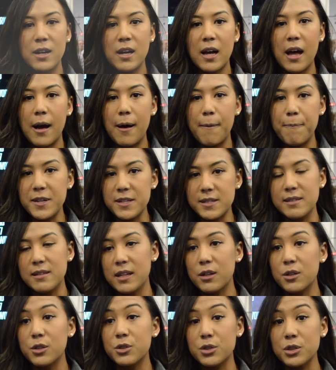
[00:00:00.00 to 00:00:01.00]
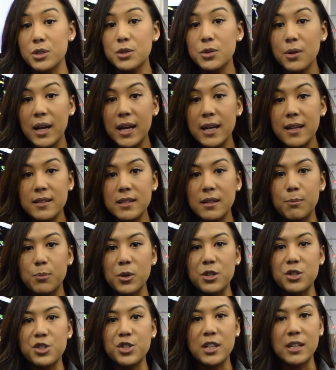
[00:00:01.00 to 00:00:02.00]
Um, this enclosure is great to
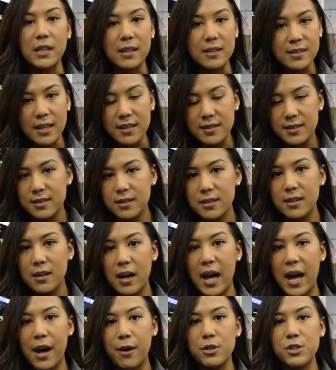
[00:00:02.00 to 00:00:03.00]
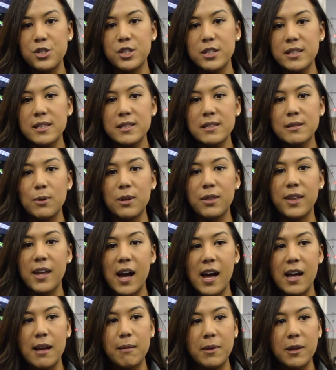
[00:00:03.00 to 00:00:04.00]
bridge GNSS outages with the
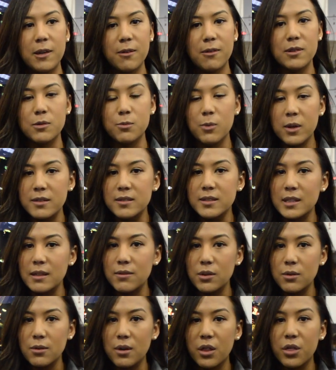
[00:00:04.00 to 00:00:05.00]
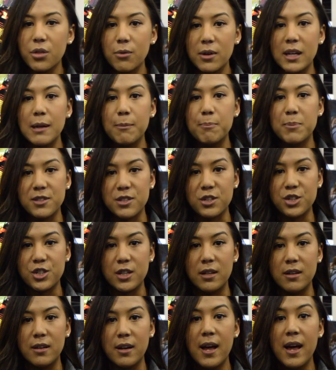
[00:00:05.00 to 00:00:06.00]
IMU as well as give you a 3D
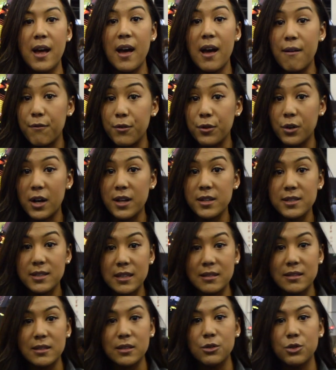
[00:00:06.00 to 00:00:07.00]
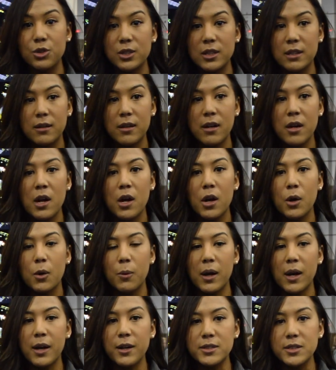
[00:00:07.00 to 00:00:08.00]
position and velocity solution.
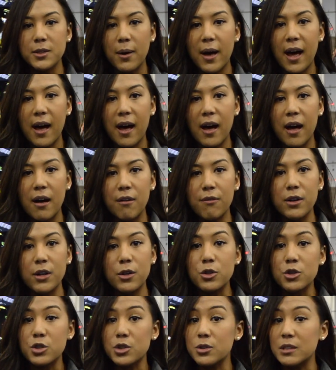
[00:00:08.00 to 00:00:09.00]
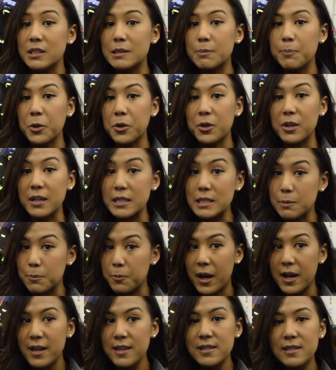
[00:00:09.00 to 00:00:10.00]
We also have Inertial Explorer
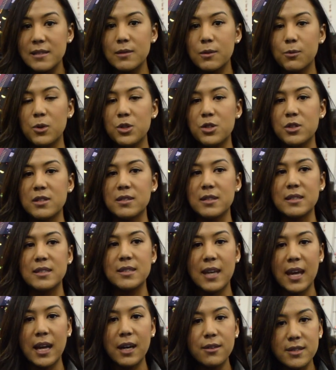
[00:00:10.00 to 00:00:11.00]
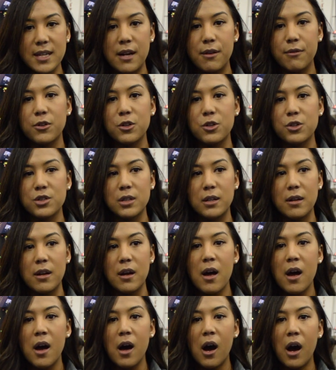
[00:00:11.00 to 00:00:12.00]
Xpress, which is a scaled down version
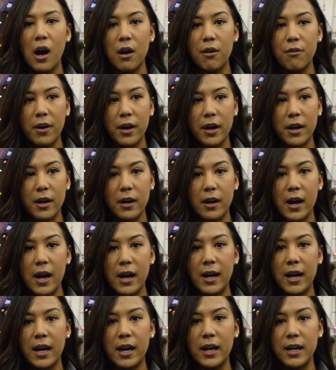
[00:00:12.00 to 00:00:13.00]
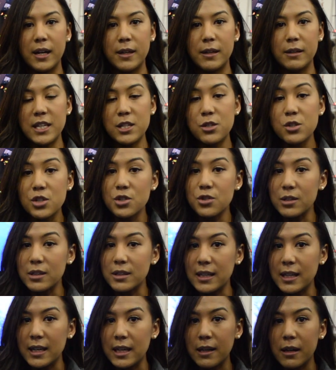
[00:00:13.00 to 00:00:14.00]
of our uh,
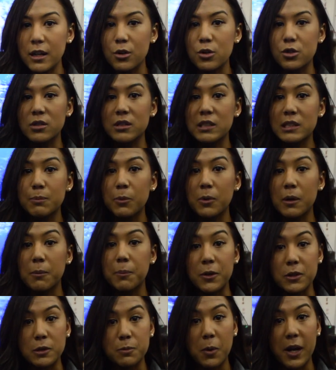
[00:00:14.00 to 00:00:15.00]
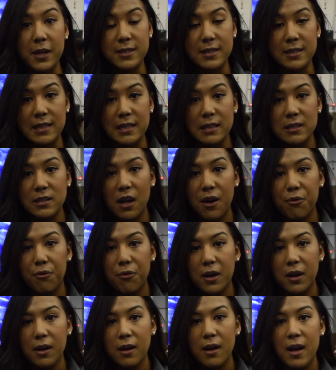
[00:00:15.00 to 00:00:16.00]
industry-leading Inertial Explorer post-processing
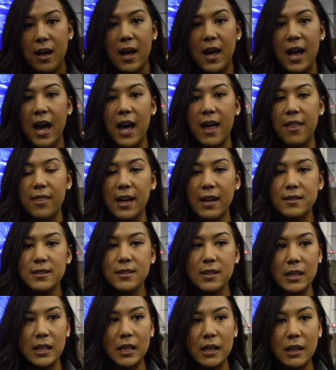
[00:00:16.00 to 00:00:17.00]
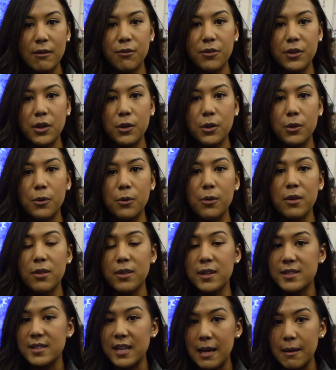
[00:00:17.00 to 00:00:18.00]
software, and that's going to give you
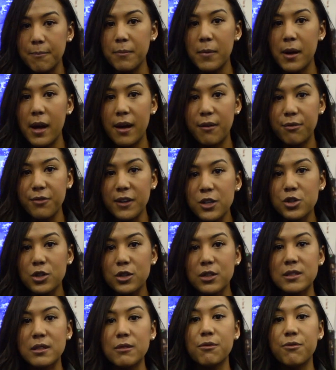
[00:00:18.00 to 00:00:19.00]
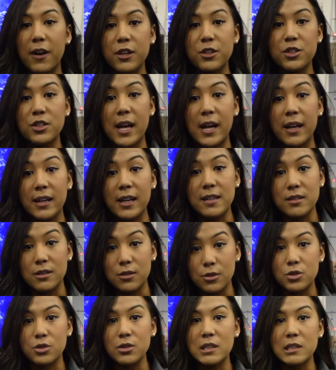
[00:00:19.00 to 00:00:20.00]
the same features and functionality as
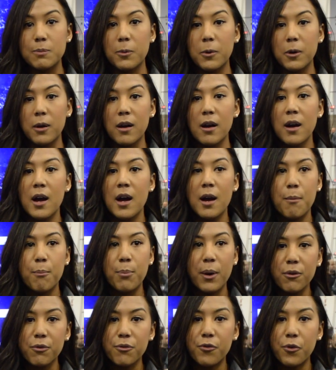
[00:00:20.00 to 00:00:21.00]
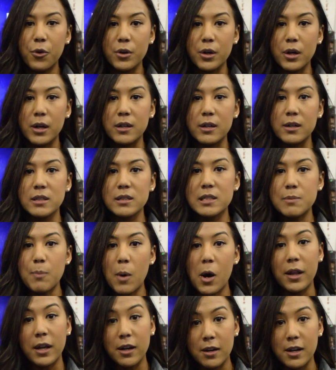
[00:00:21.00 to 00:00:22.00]
Inertial Explorer, but for
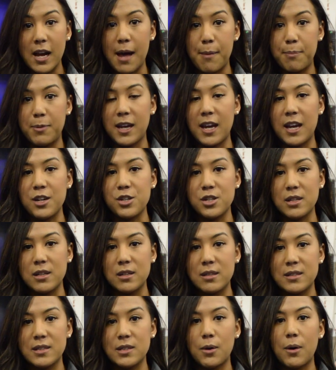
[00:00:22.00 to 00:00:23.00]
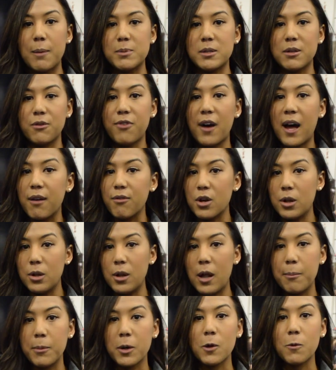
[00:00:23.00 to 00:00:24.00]
small area applications, so up to five
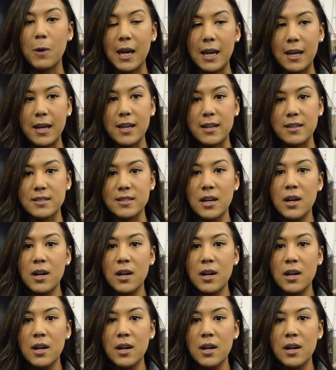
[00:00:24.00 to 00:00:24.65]
kilometer radius